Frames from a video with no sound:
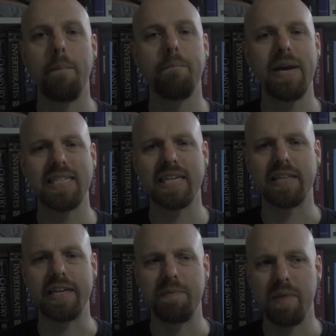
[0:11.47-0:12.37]

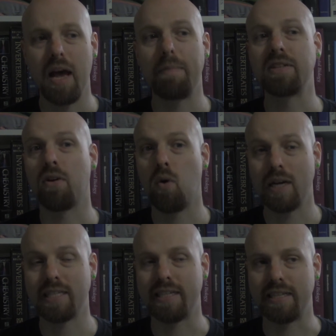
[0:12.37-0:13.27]
Basically, a bunch of
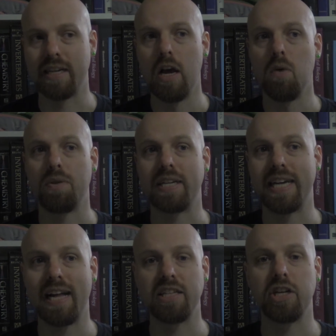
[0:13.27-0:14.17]
questions with a
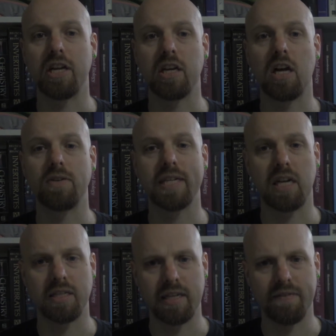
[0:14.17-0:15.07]
challenge not to contradict
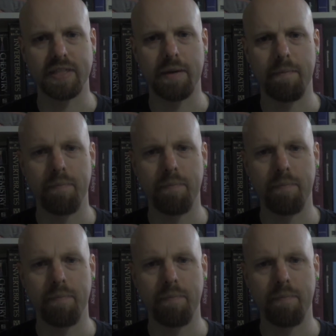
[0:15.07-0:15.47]
ourselves.